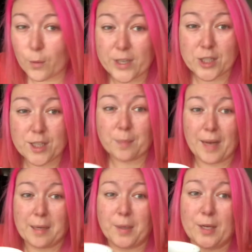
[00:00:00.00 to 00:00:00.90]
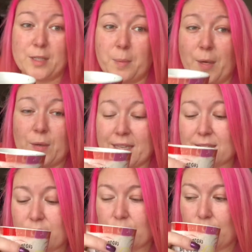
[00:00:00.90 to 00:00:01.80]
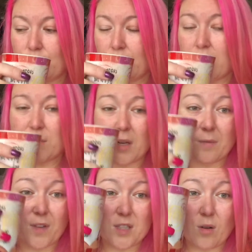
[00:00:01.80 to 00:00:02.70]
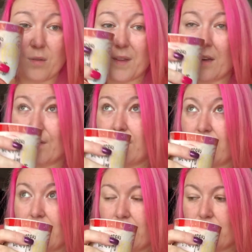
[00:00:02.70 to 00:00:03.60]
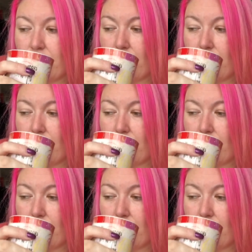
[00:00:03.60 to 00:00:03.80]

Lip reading: which I don't blame her, to be honest. My first coffee of the day.